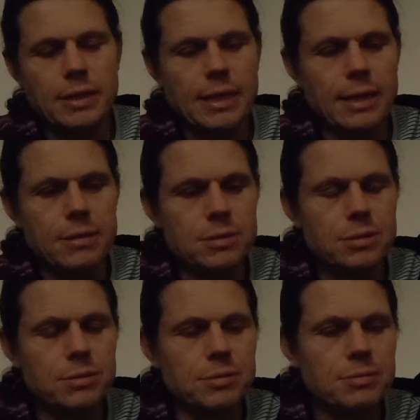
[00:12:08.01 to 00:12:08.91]
get
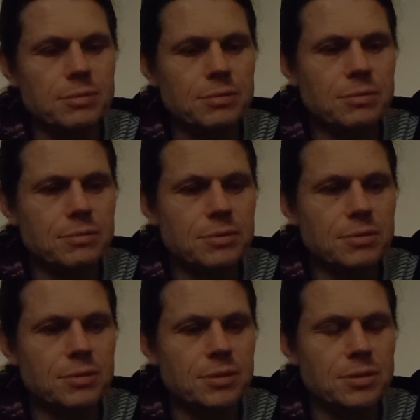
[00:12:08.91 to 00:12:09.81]
to
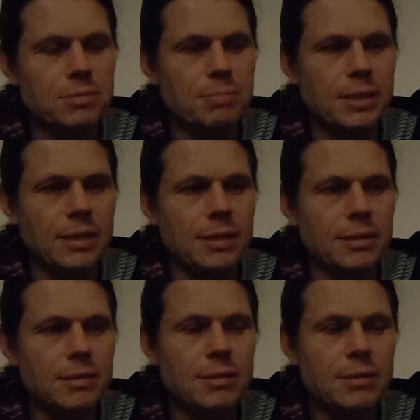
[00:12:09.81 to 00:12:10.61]
just to be